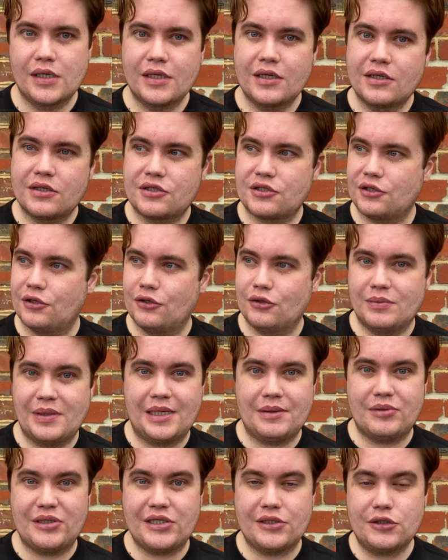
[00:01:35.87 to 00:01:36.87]
So
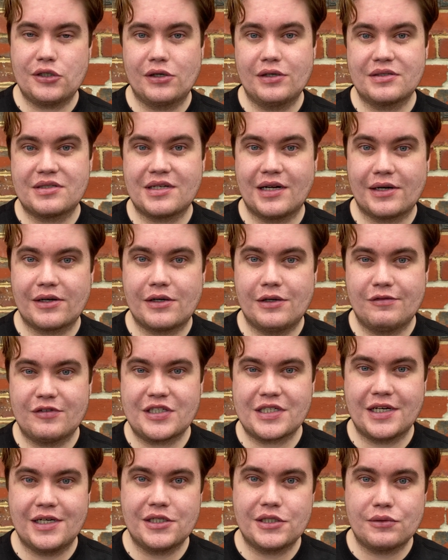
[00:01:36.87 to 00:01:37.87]
maybe try and start a
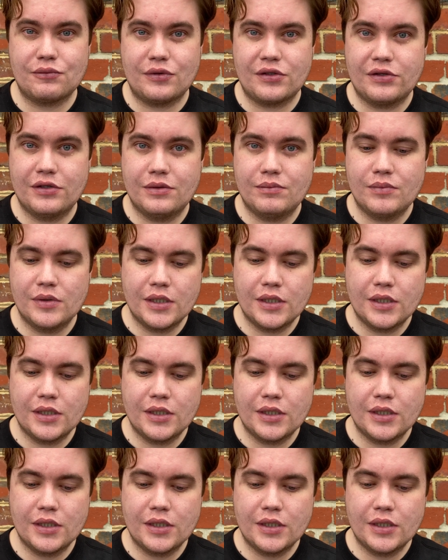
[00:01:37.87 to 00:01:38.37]
conversation with them,